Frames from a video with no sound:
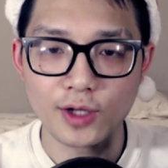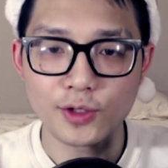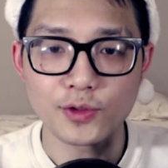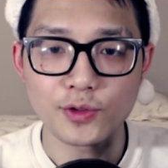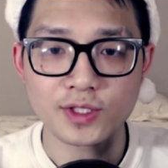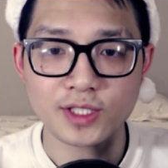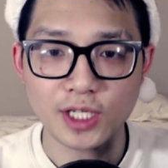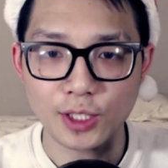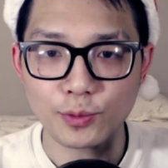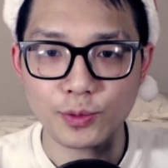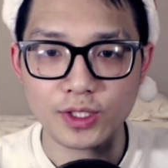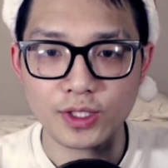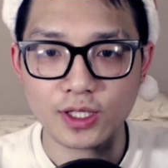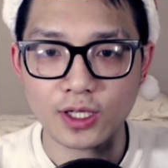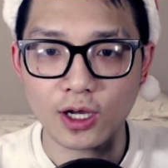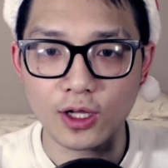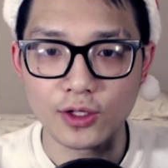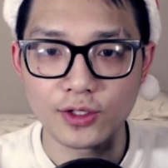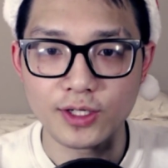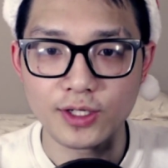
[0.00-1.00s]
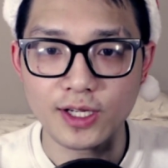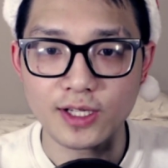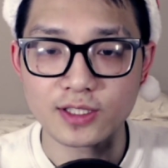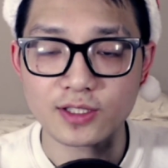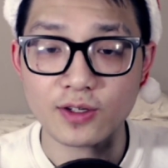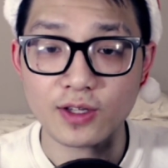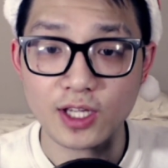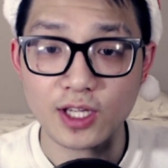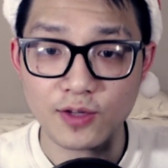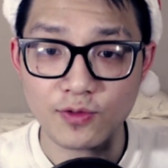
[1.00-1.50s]
To celebrate the holidays
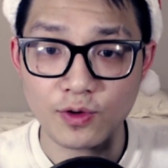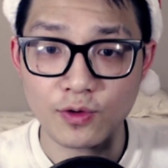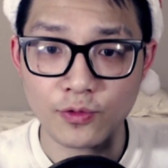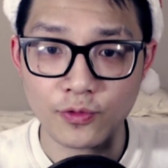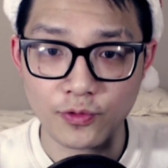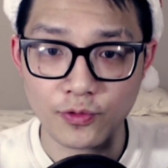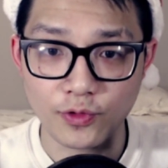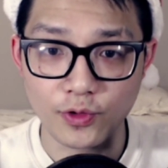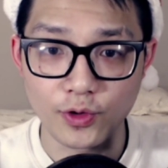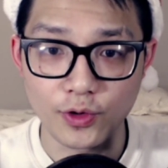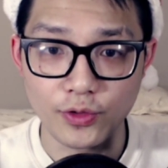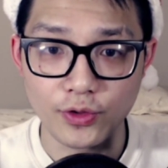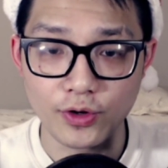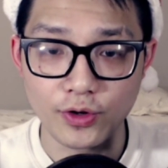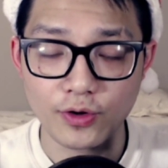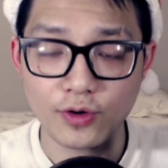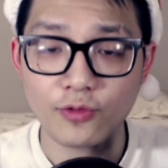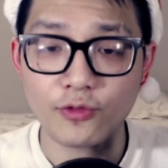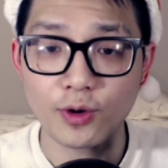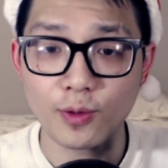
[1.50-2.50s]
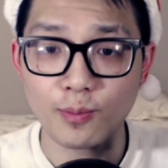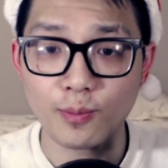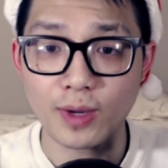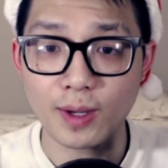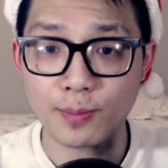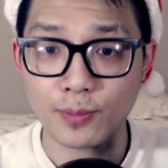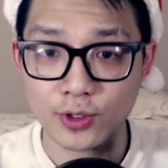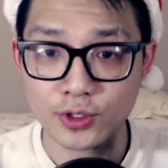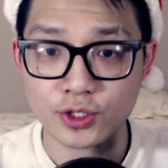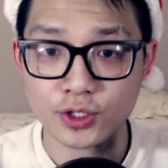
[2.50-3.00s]
even further from my
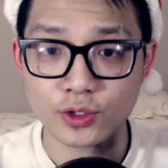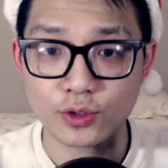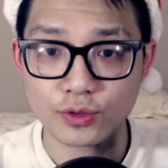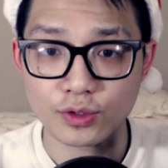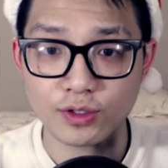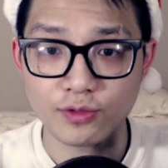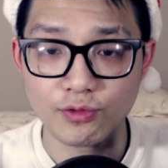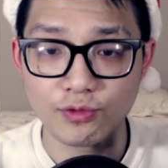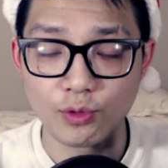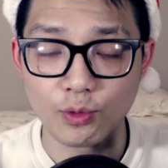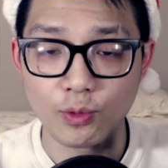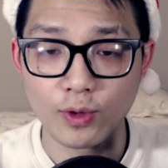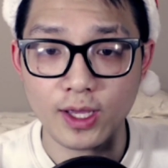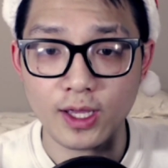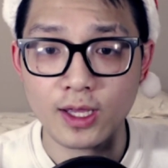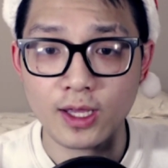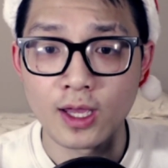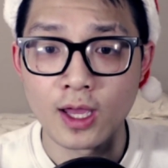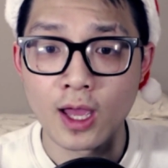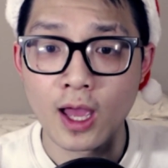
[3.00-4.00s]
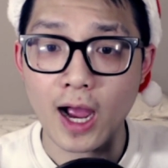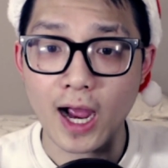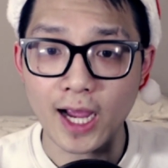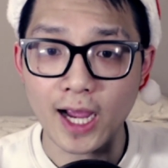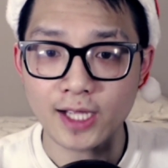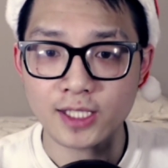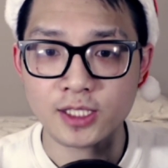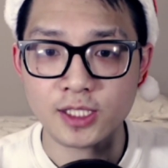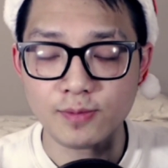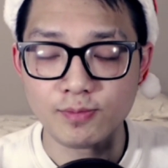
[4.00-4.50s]
personal giveaway, I
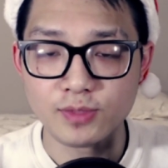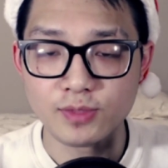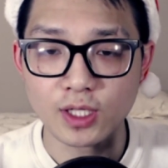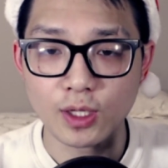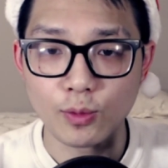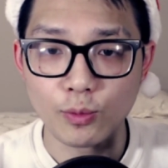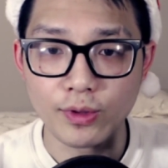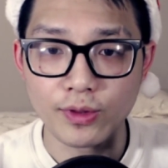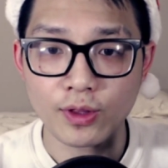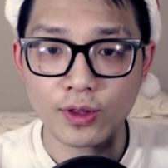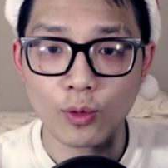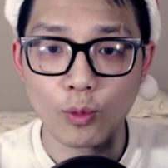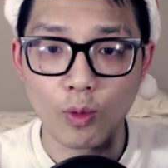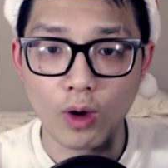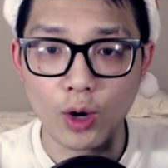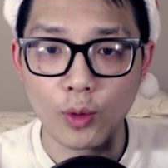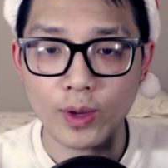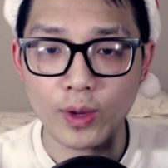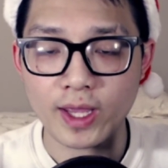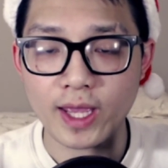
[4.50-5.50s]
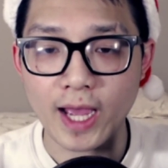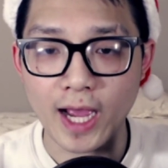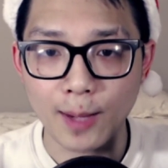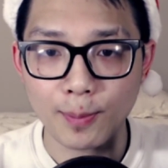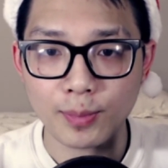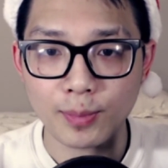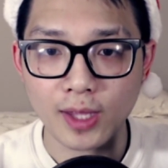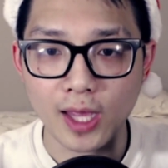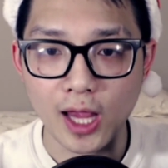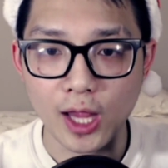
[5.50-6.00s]
teamed up with Huawei
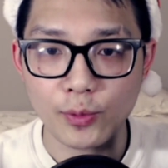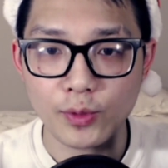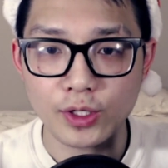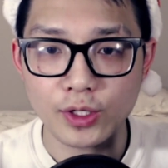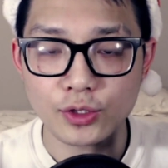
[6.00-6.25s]
App Gallery